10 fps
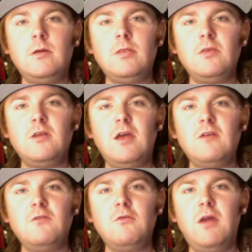The
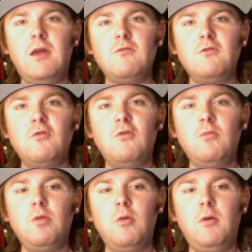next two games were total
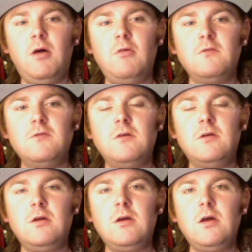blowouts.
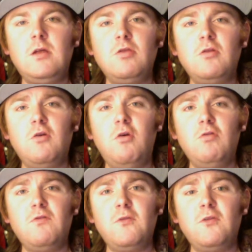The
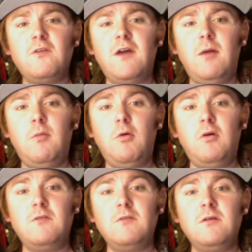Colts vs.
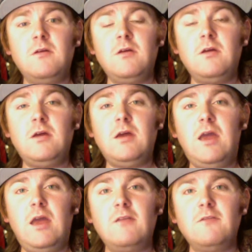Cowboys
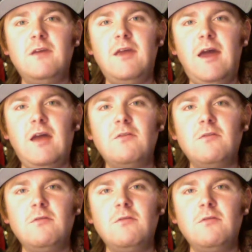and Seahawks